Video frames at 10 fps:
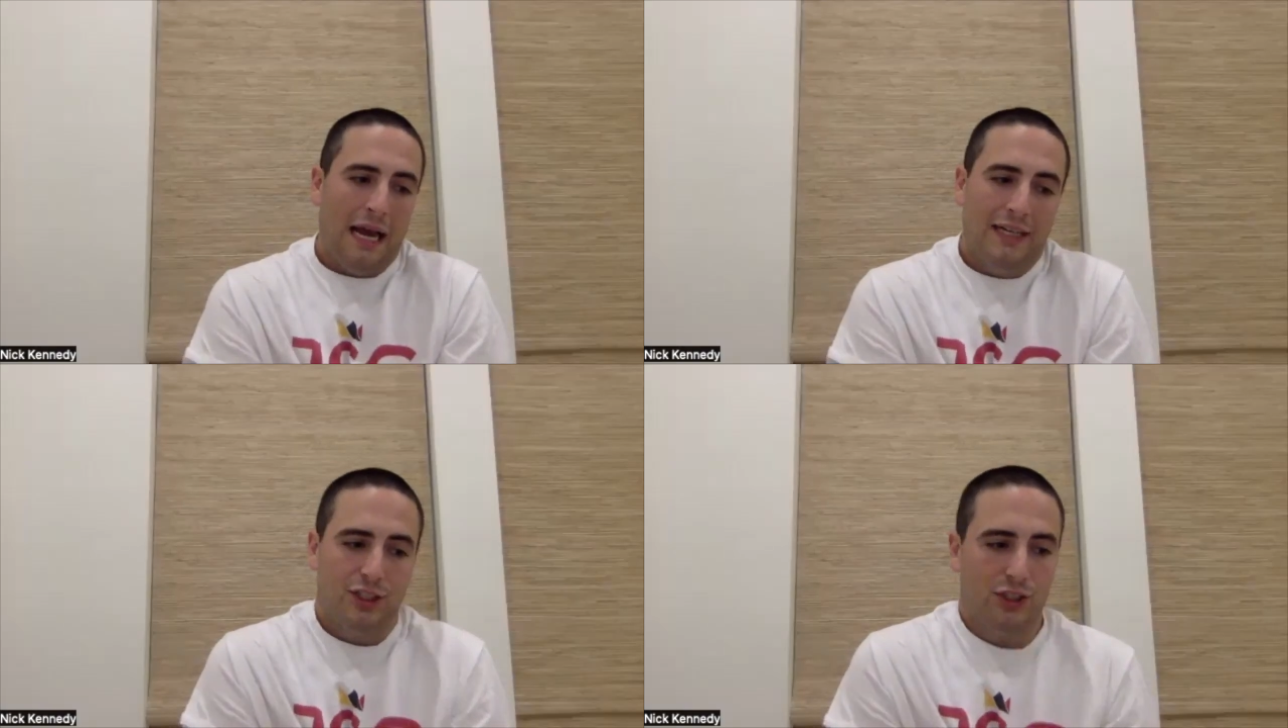
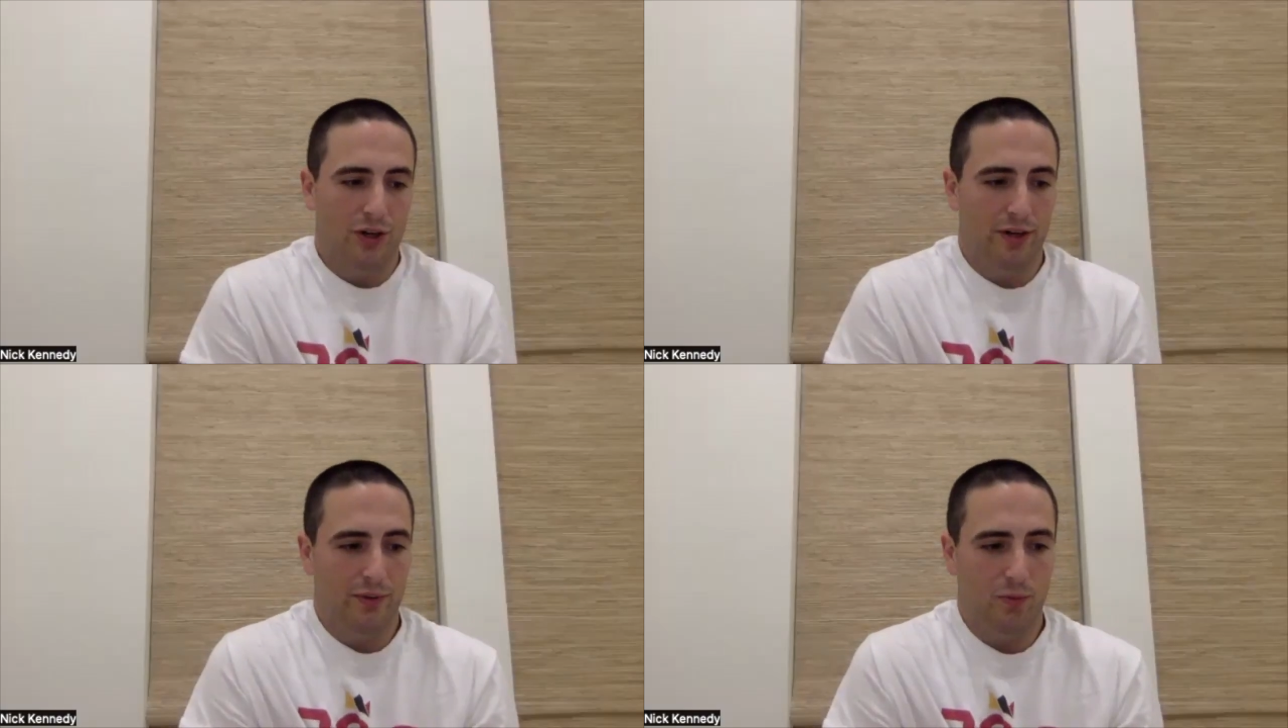got to
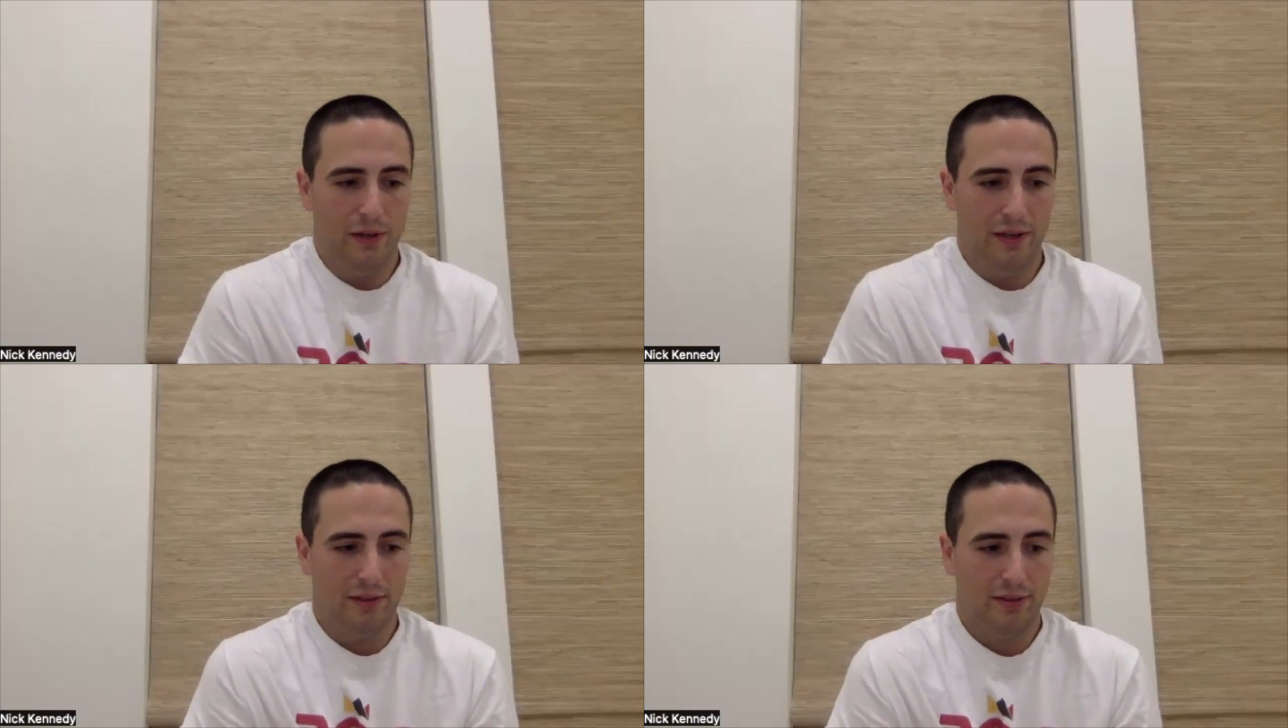start
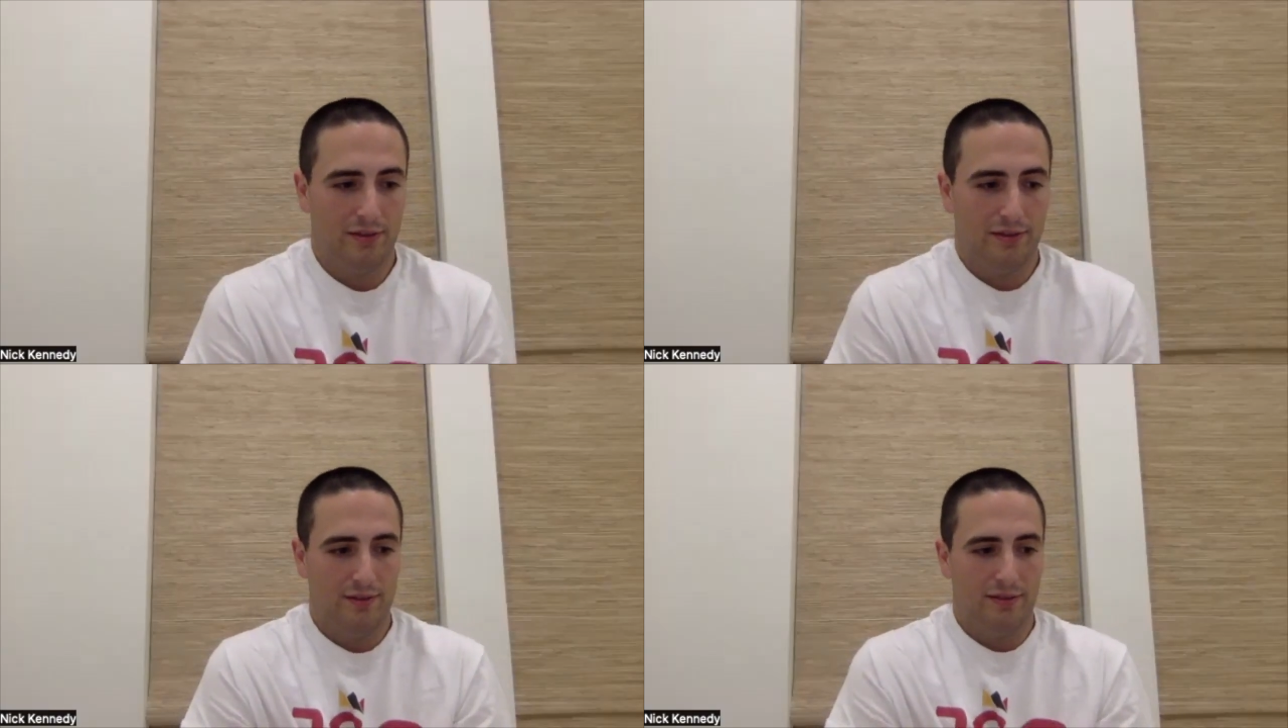with
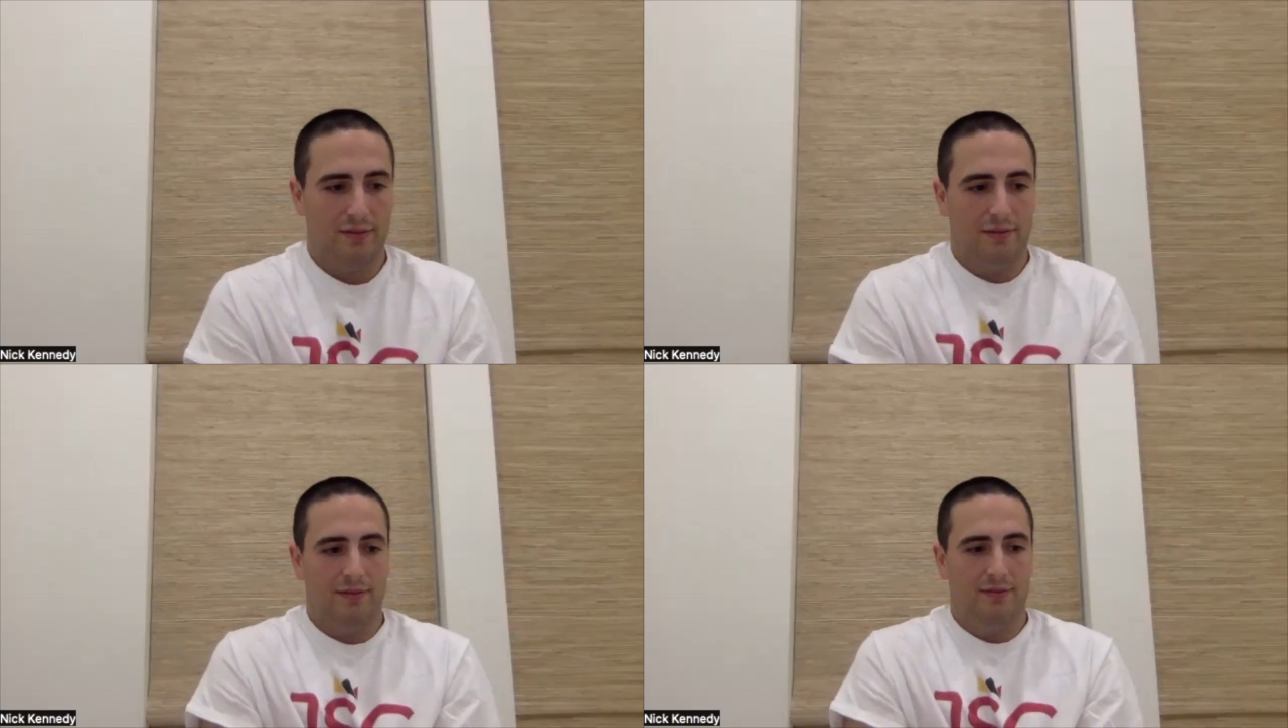
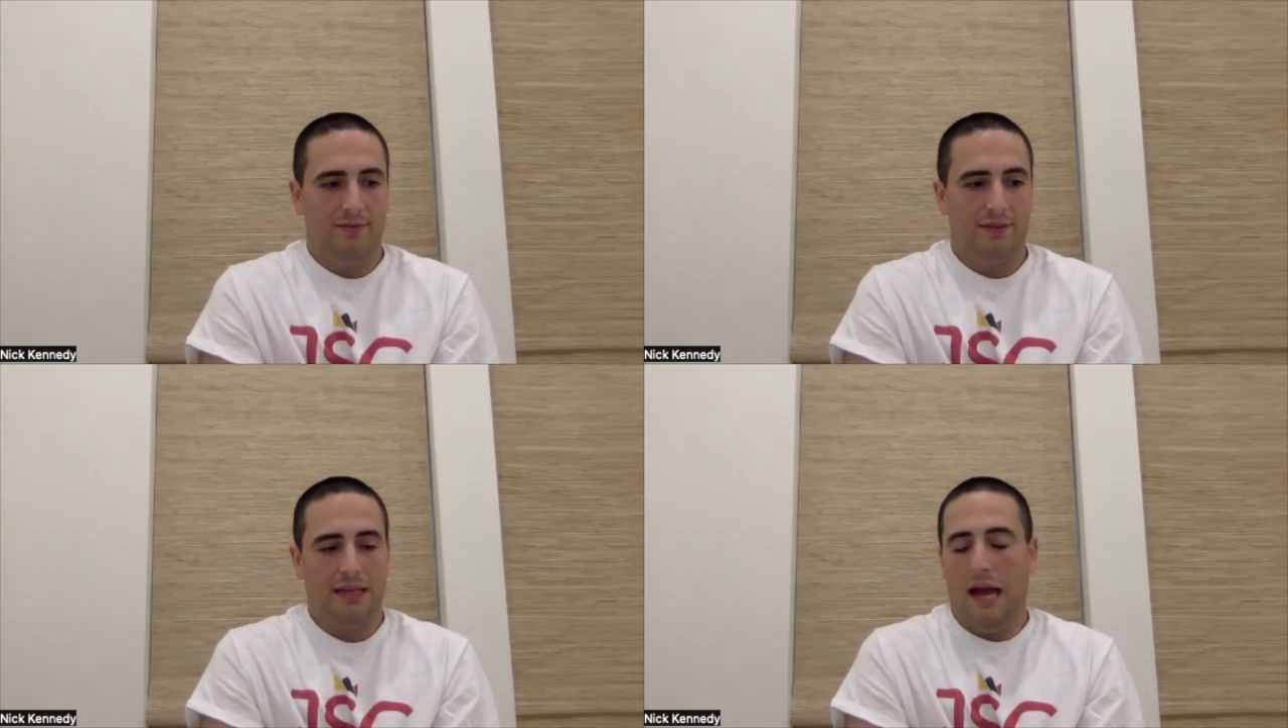
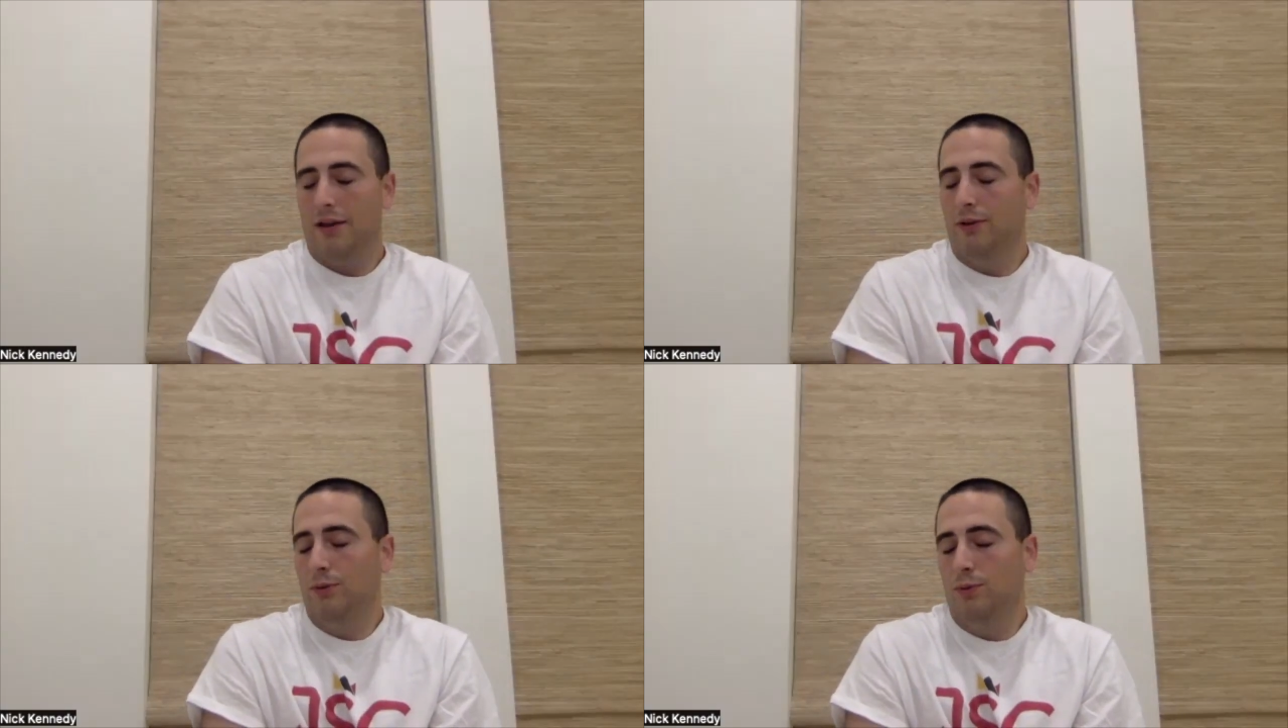the guy
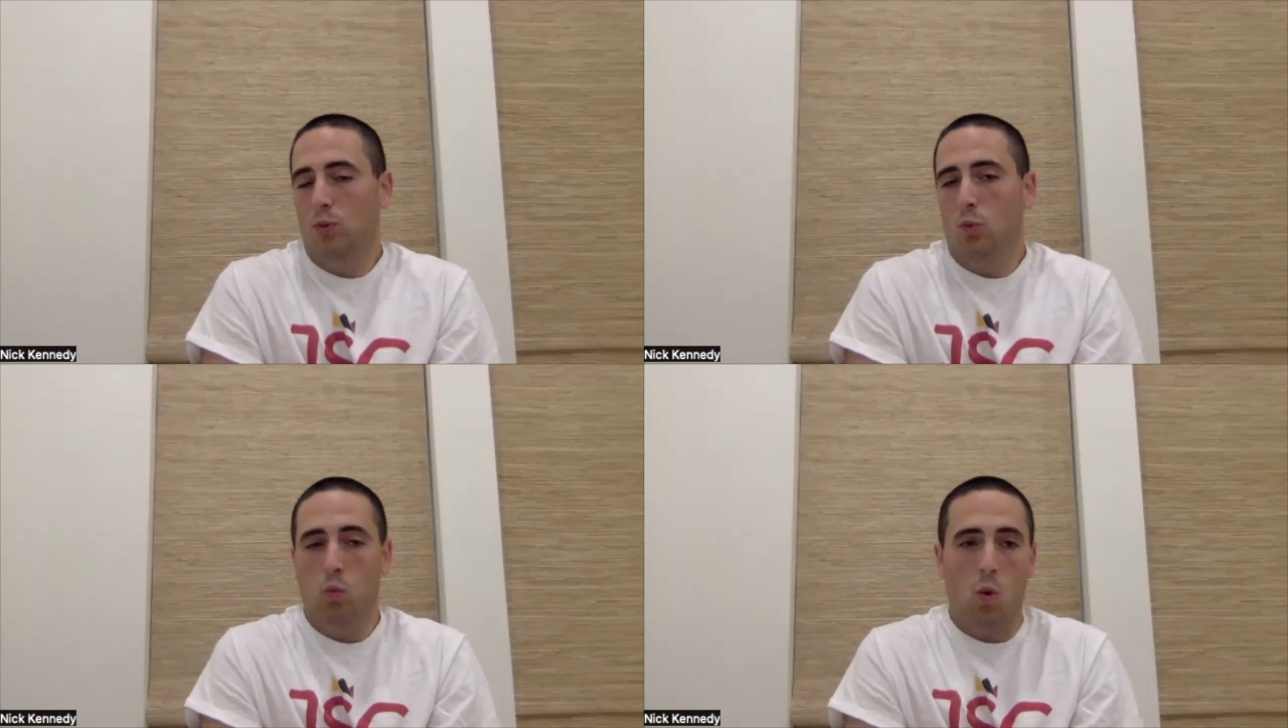
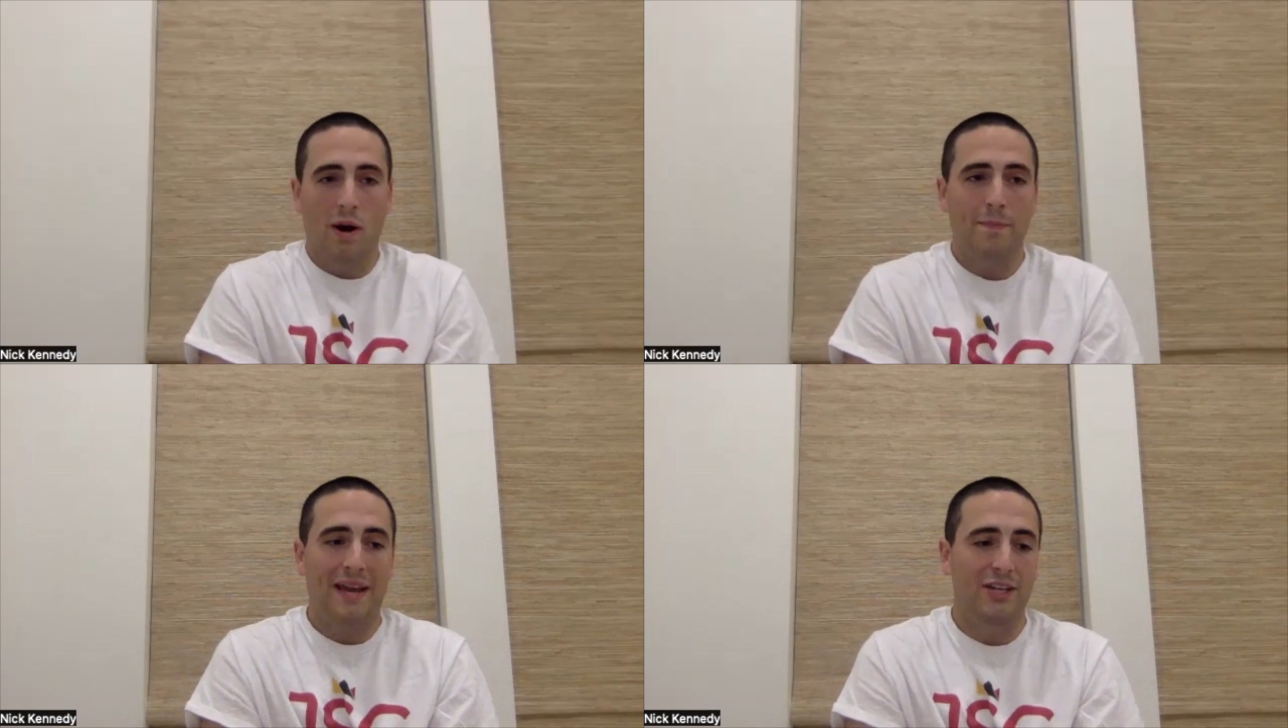who
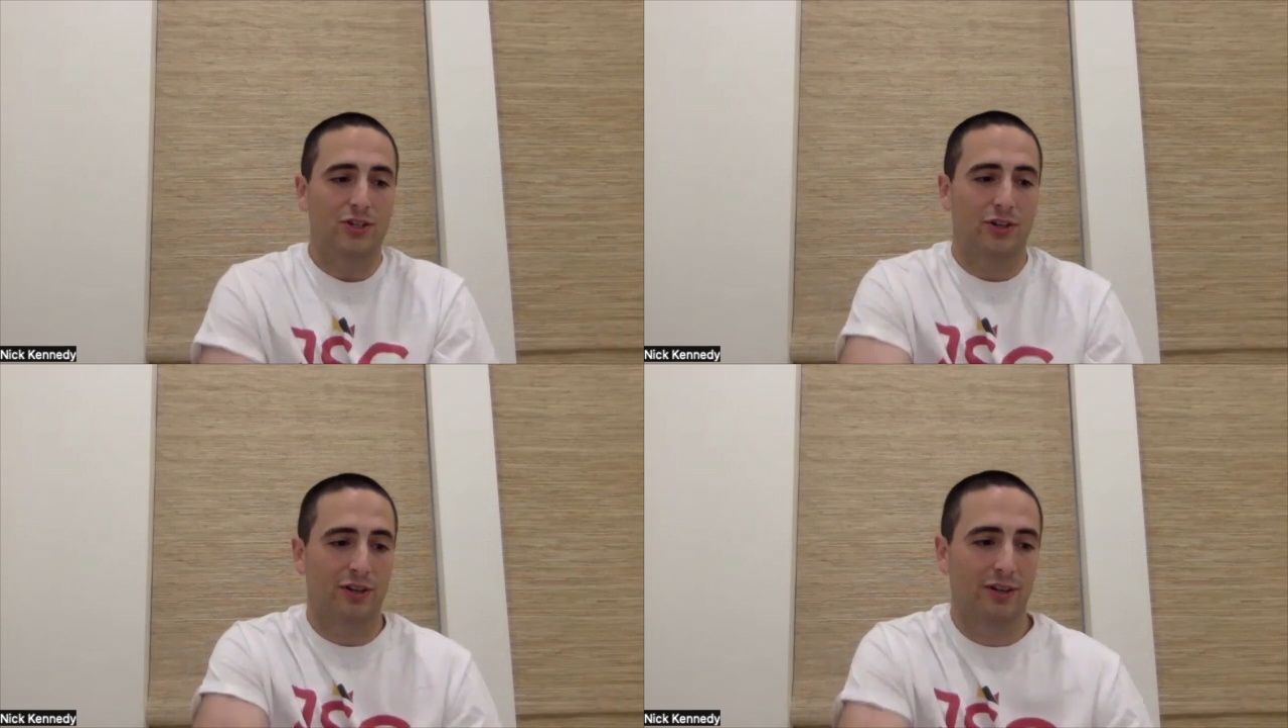won a
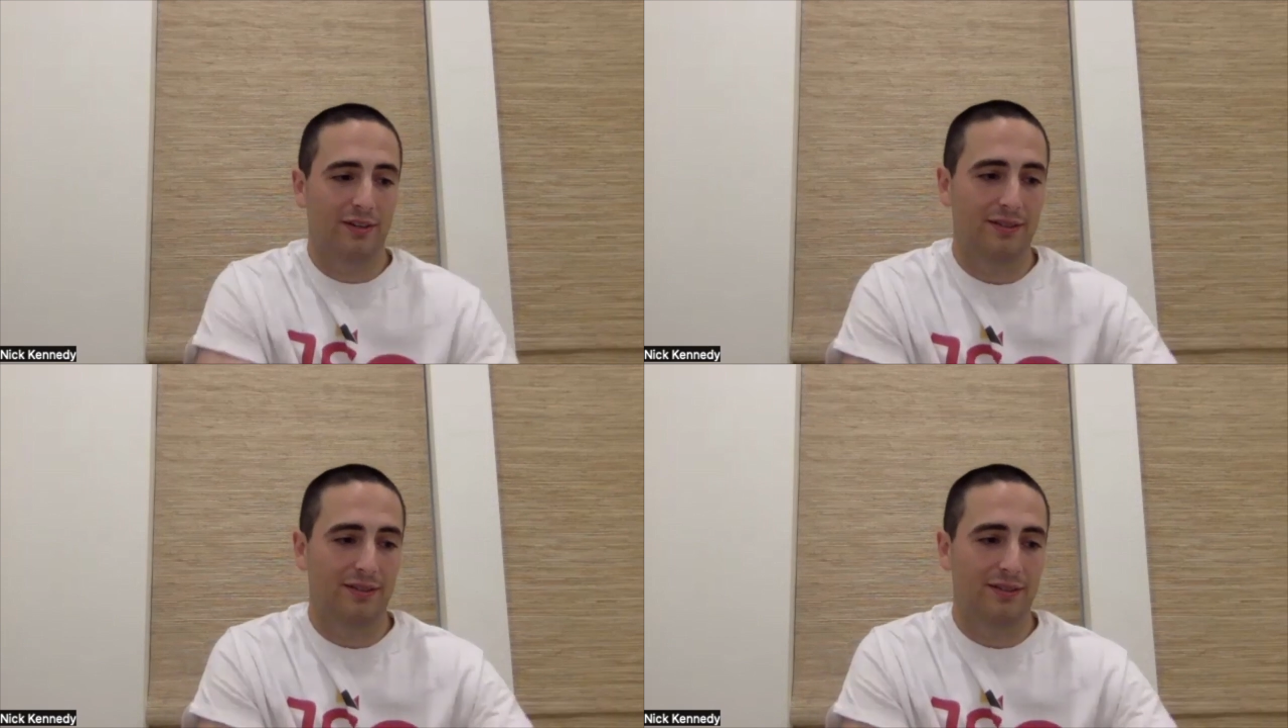major